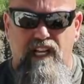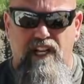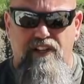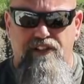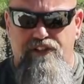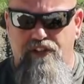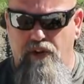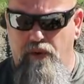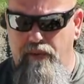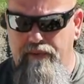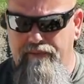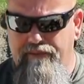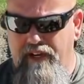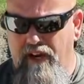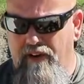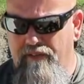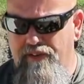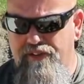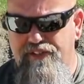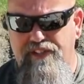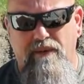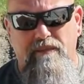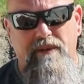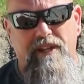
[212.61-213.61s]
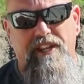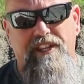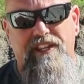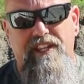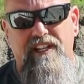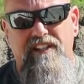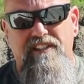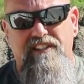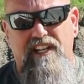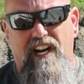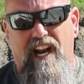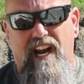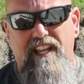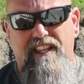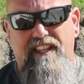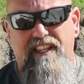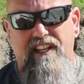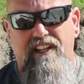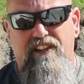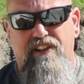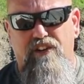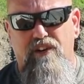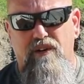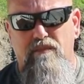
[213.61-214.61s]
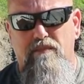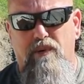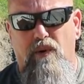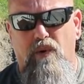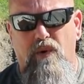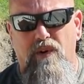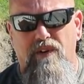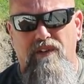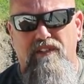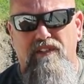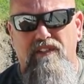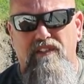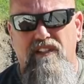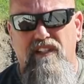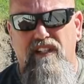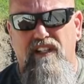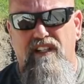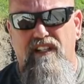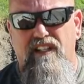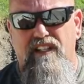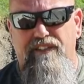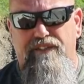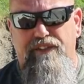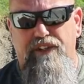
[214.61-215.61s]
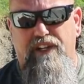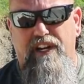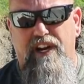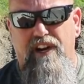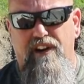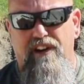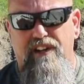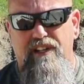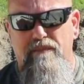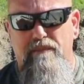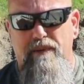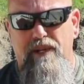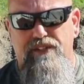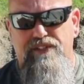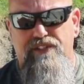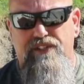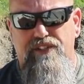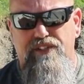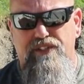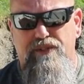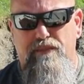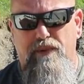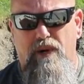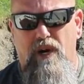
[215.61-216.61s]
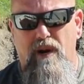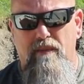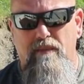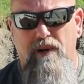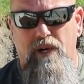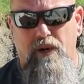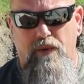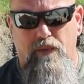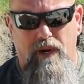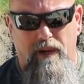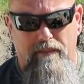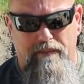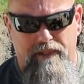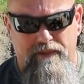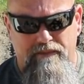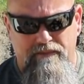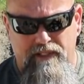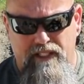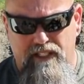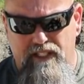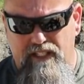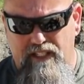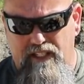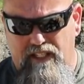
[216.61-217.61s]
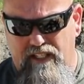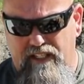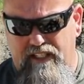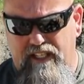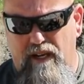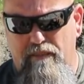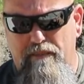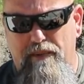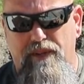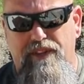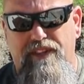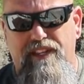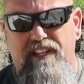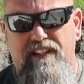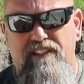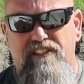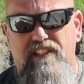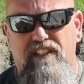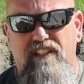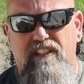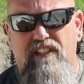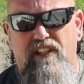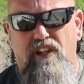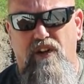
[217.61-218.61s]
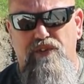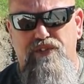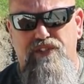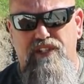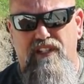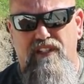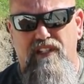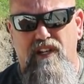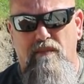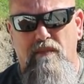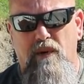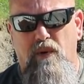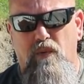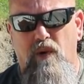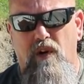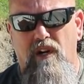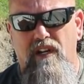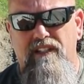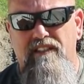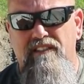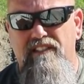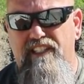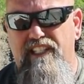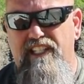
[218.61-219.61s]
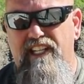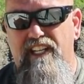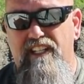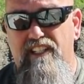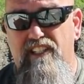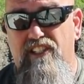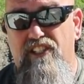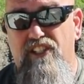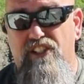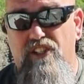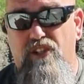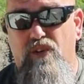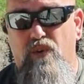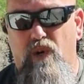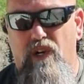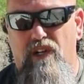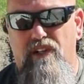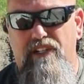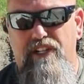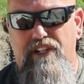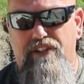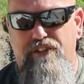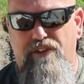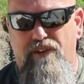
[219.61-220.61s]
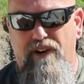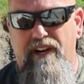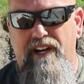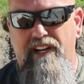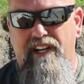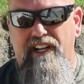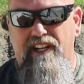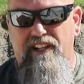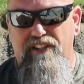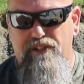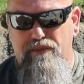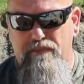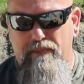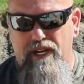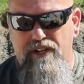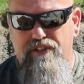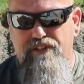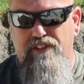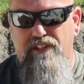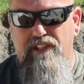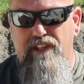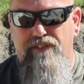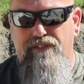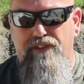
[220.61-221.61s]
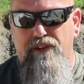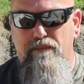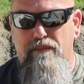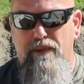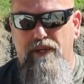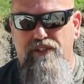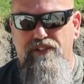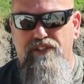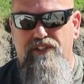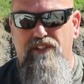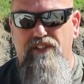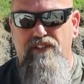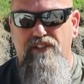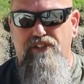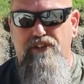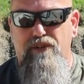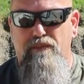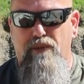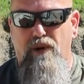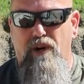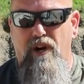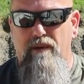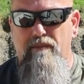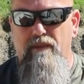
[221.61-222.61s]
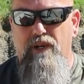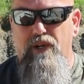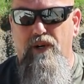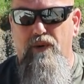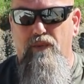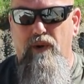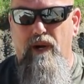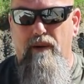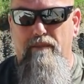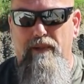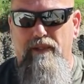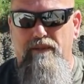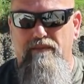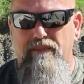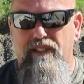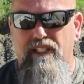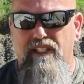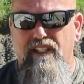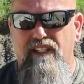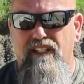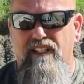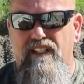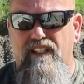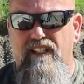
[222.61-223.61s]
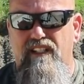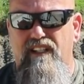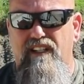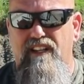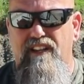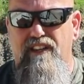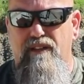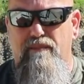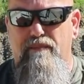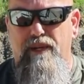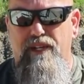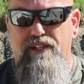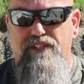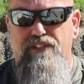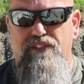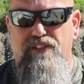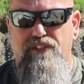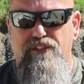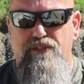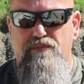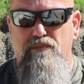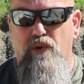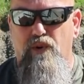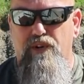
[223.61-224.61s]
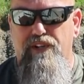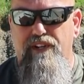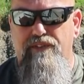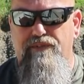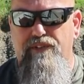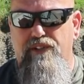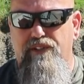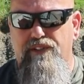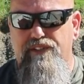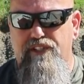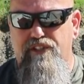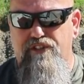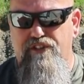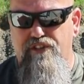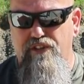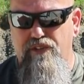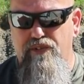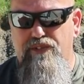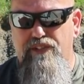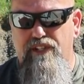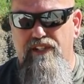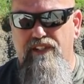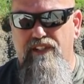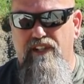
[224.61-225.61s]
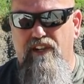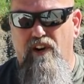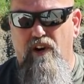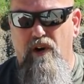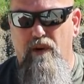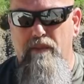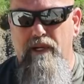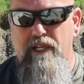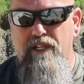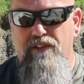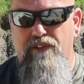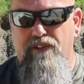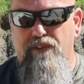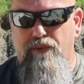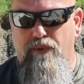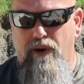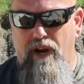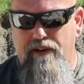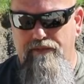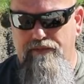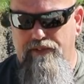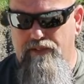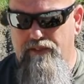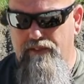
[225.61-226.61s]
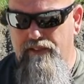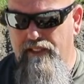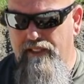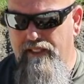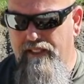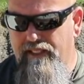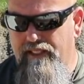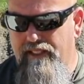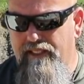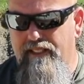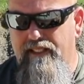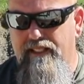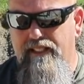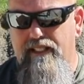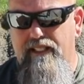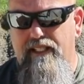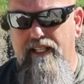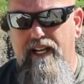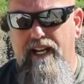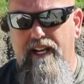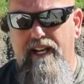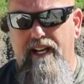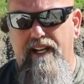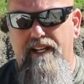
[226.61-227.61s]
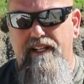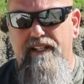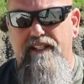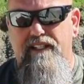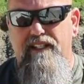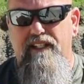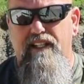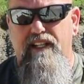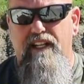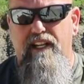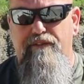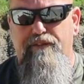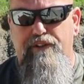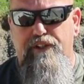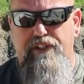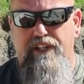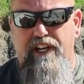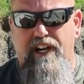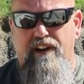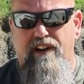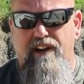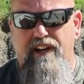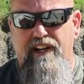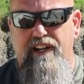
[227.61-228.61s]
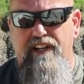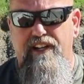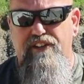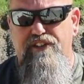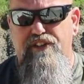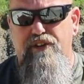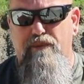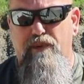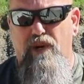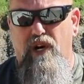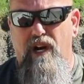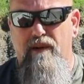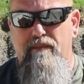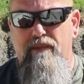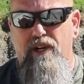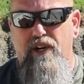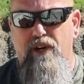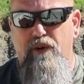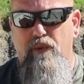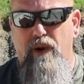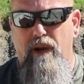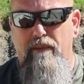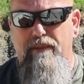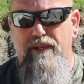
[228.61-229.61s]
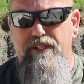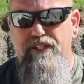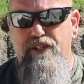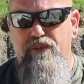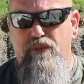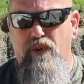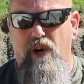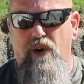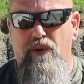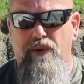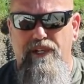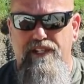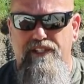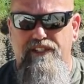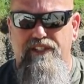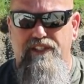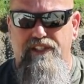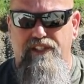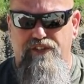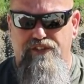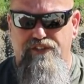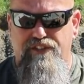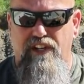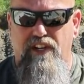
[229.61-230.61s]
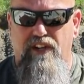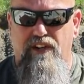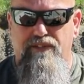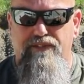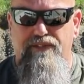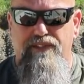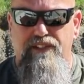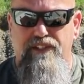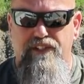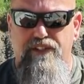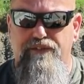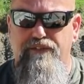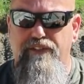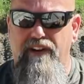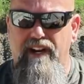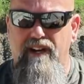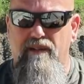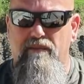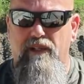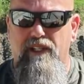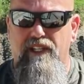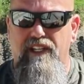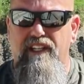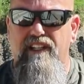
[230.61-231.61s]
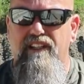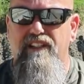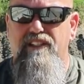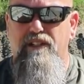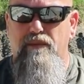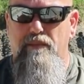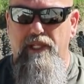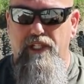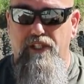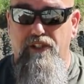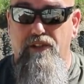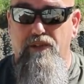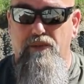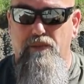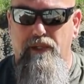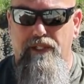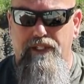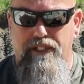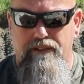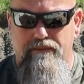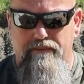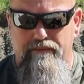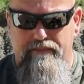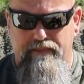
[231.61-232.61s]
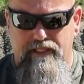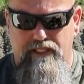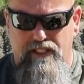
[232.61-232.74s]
So we've covered some of the things that I think are important if you're carrying the pistol as a primary weapon. A couple things in closing. Number one, get good quality training, especially if your pistol is your primary weapon. The pistol is more difficult to shoot than the carbine or the rifle, and if you're carrying it as your primary weapon, you owe it to yourself and your family to be good with it.